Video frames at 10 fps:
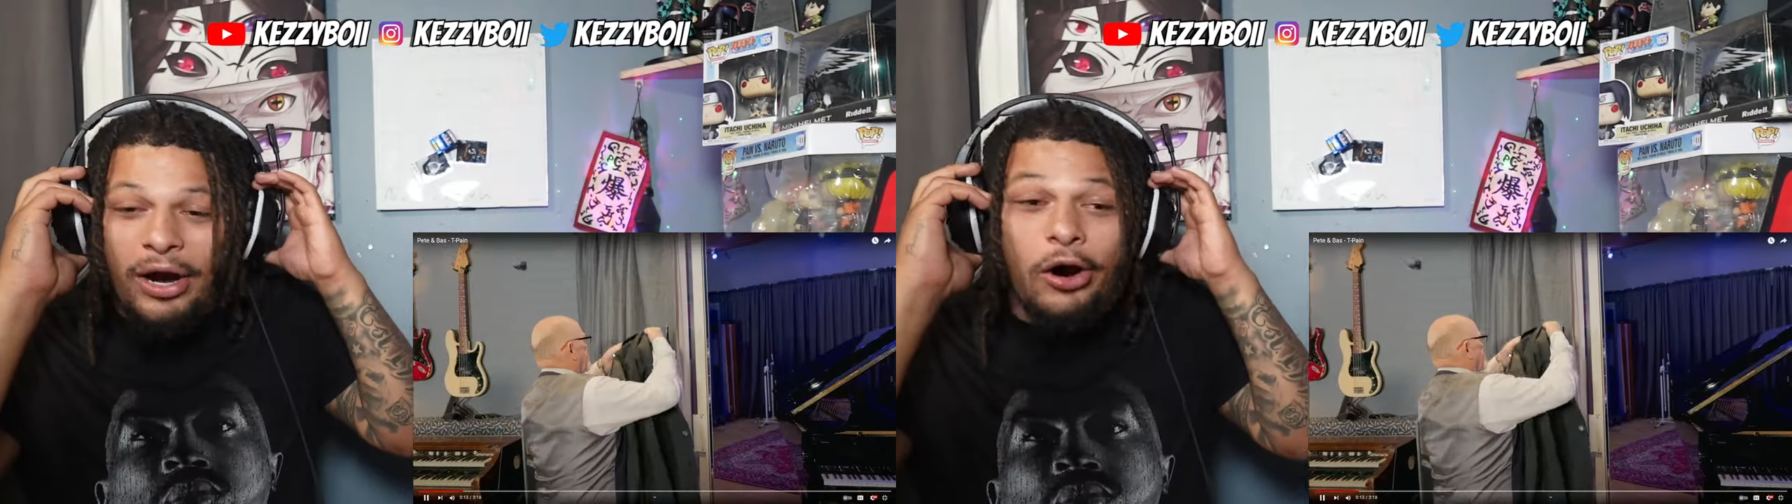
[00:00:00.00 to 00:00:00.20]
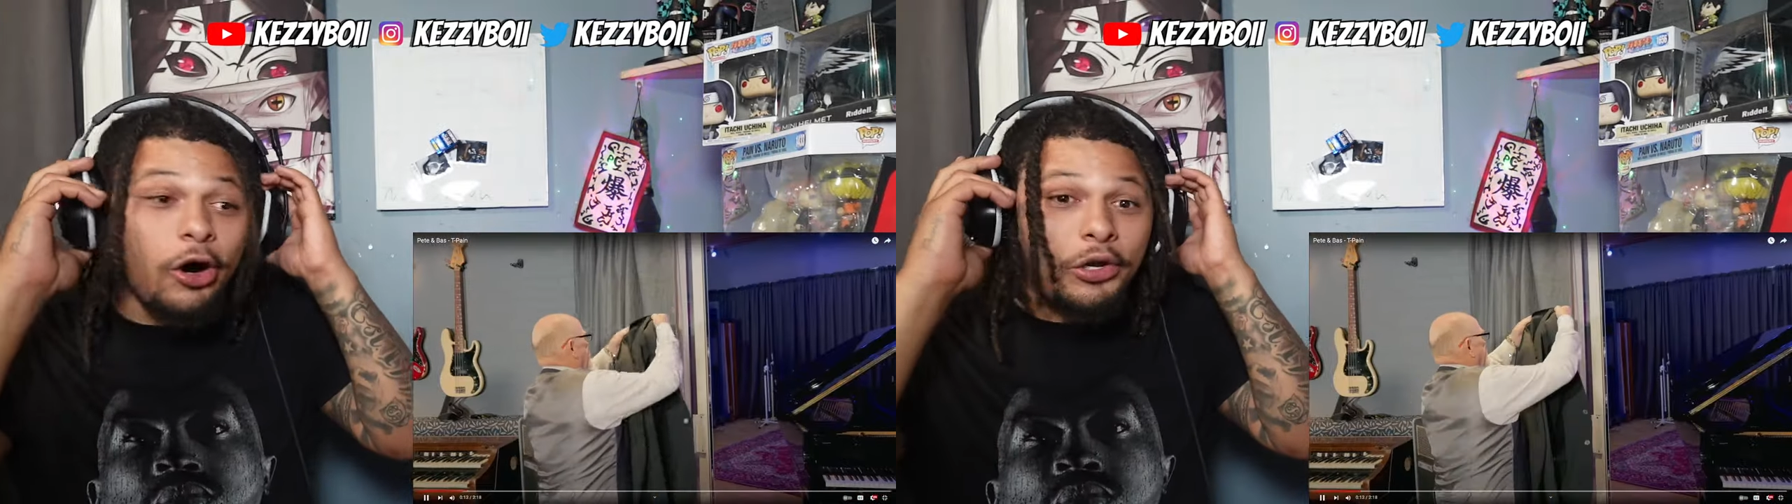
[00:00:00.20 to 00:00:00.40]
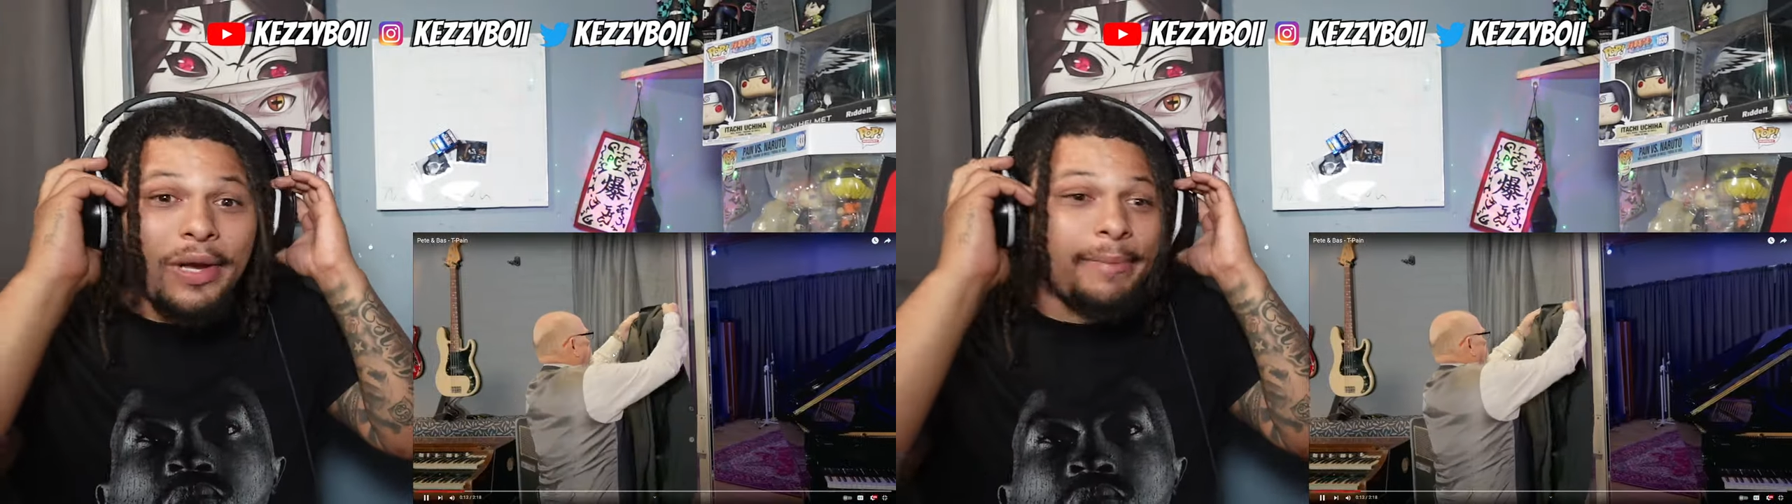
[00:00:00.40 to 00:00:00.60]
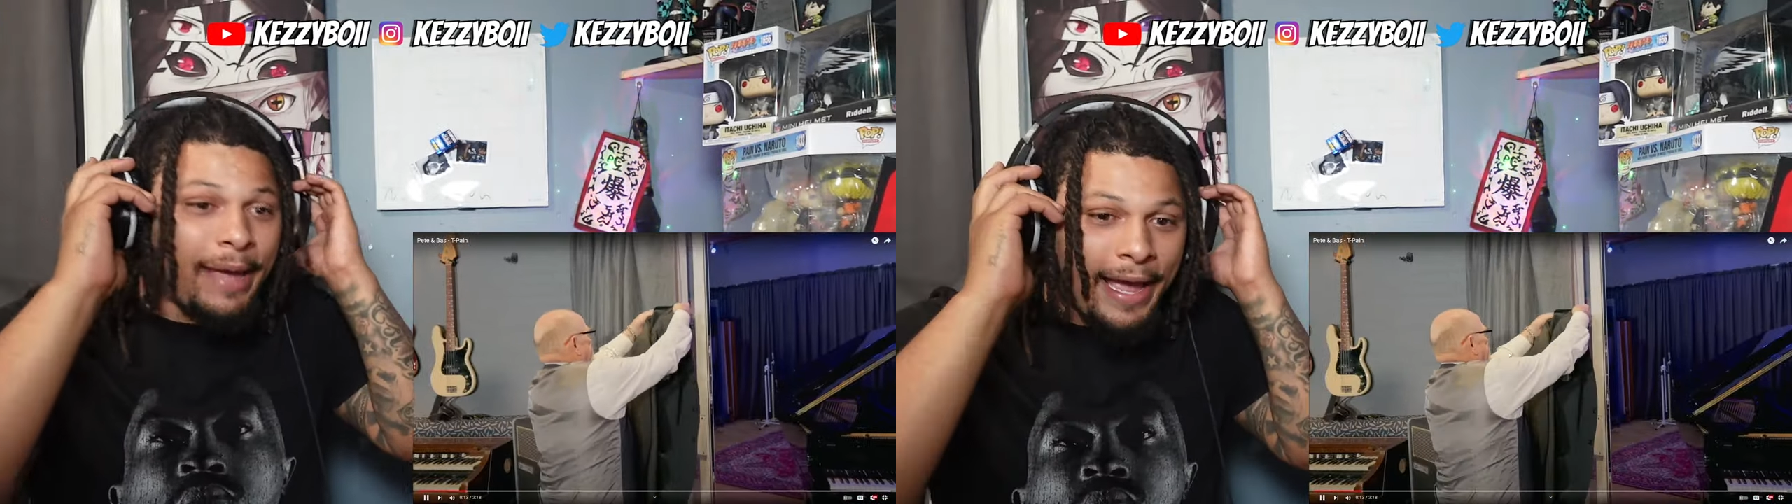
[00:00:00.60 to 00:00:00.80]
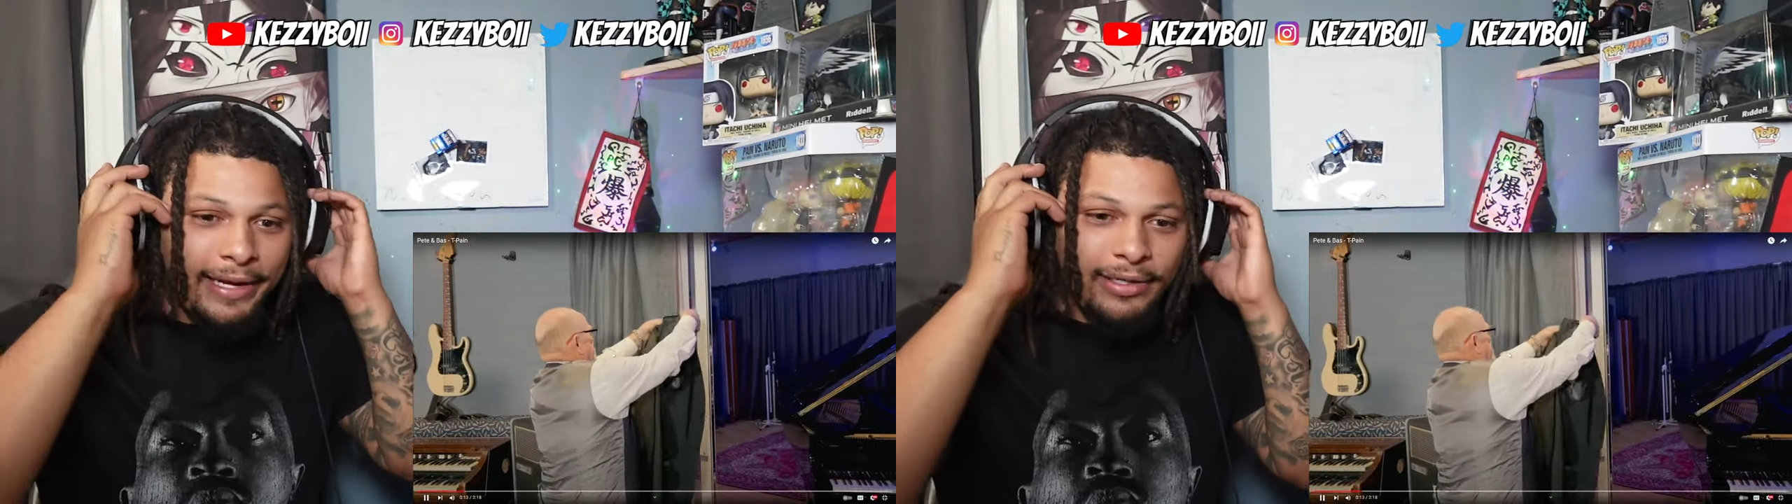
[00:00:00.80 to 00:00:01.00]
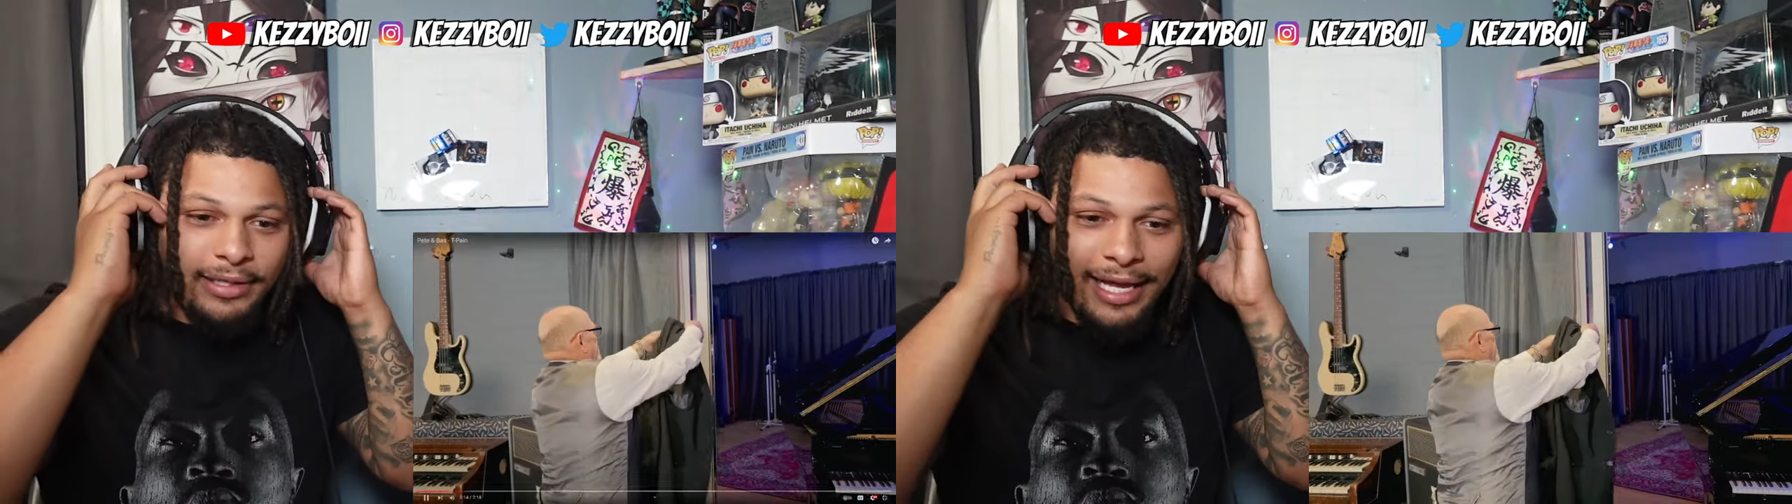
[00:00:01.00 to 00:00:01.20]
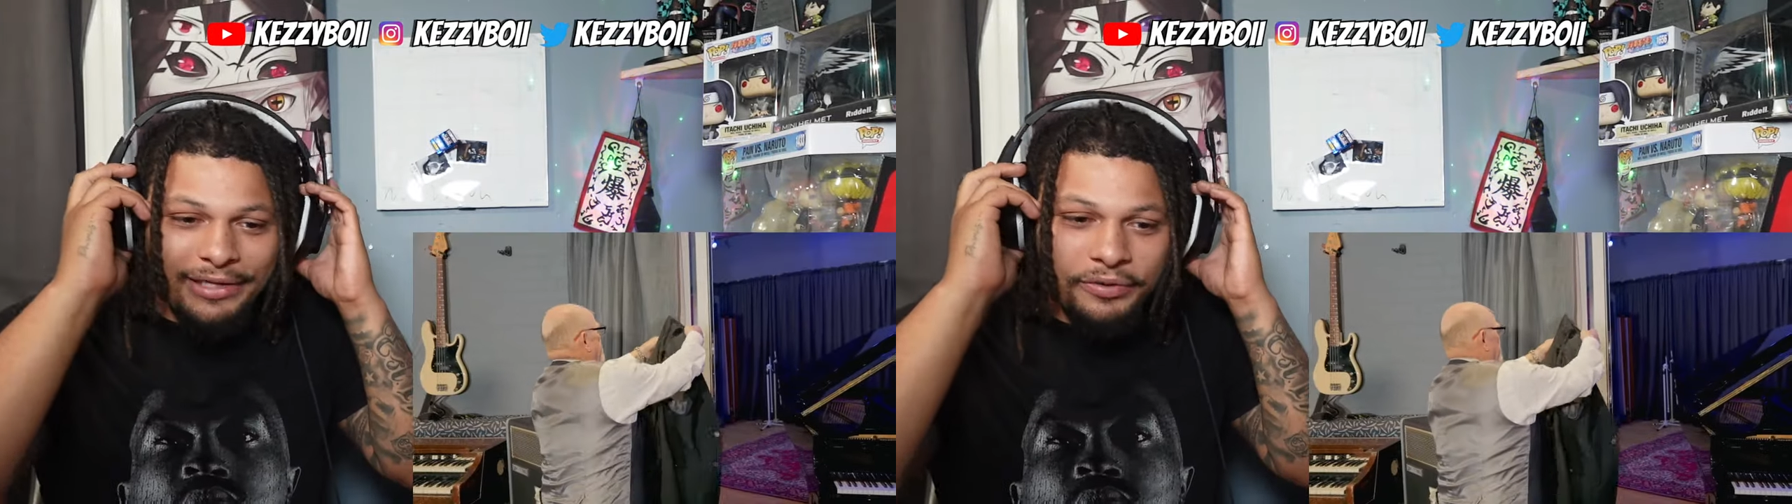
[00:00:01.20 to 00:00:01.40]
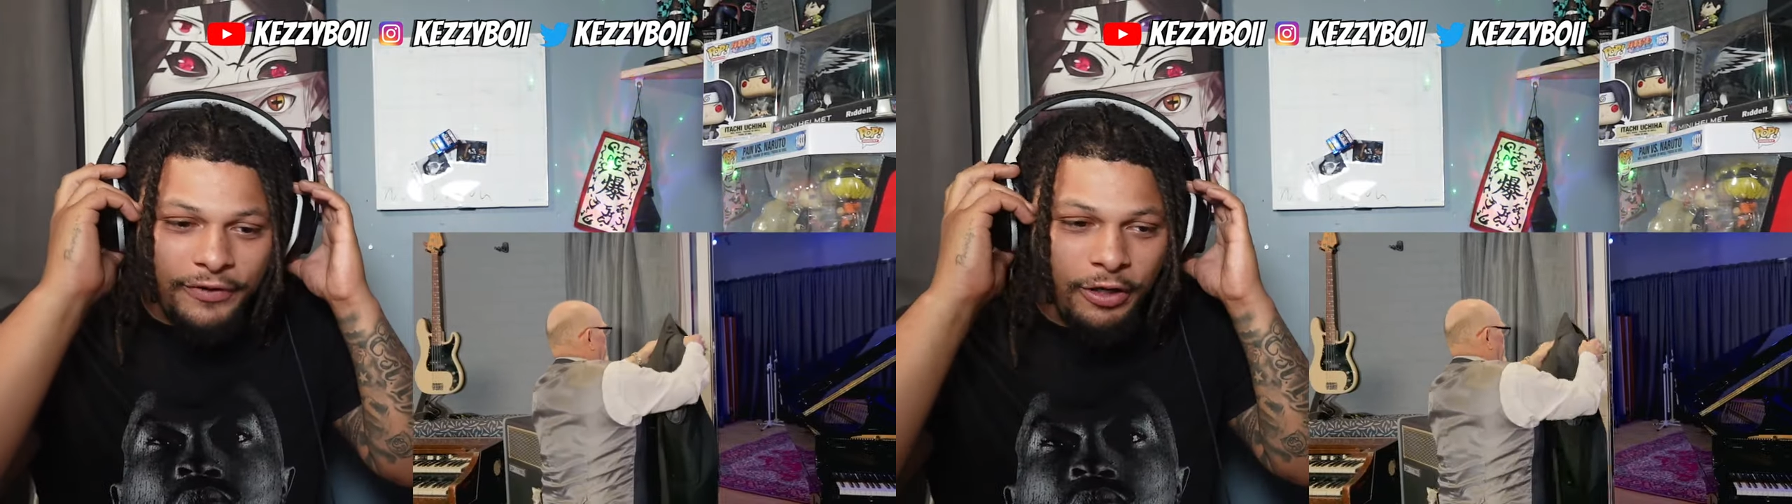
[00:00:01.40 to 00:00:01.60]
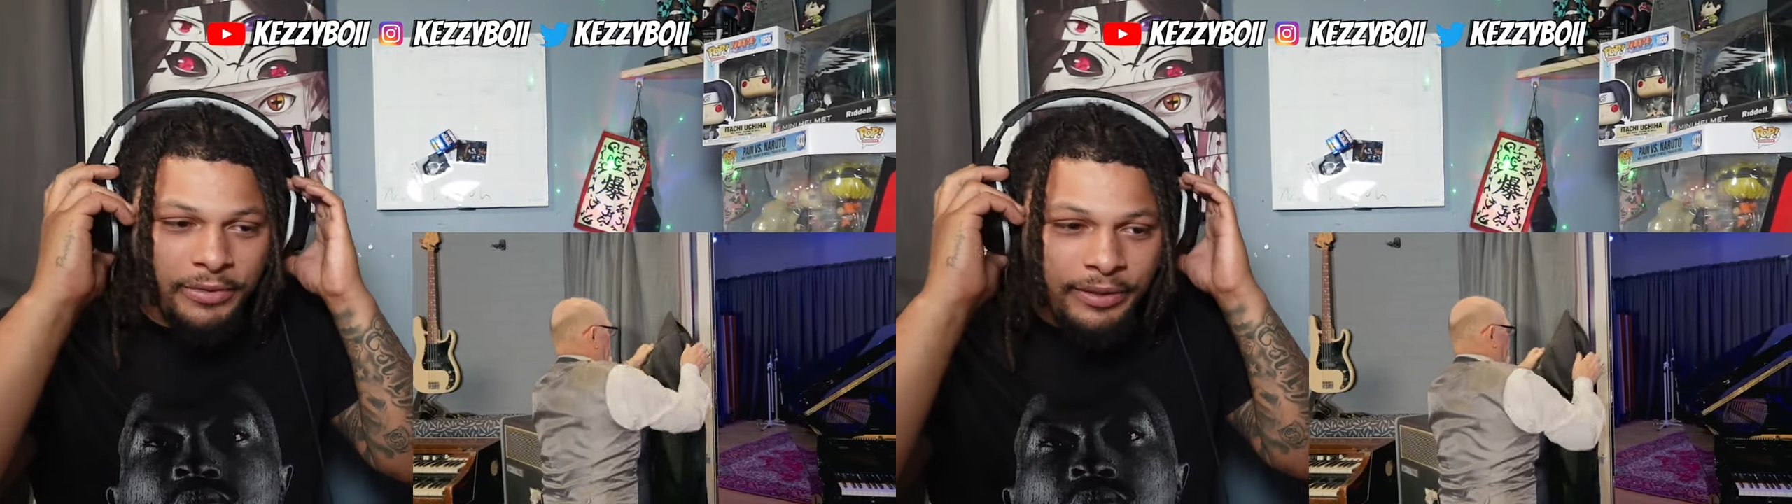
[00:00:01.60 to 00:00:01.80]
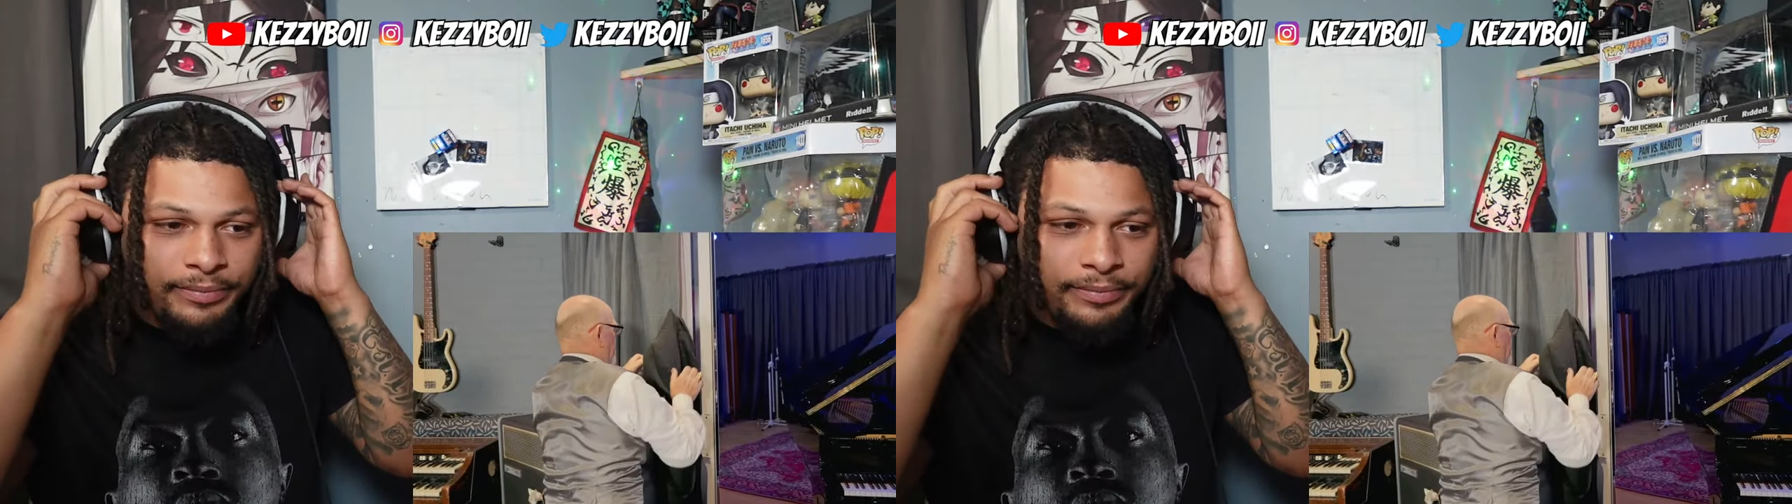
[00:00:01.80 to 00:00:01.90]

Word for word: all the way back. Like, you feel me?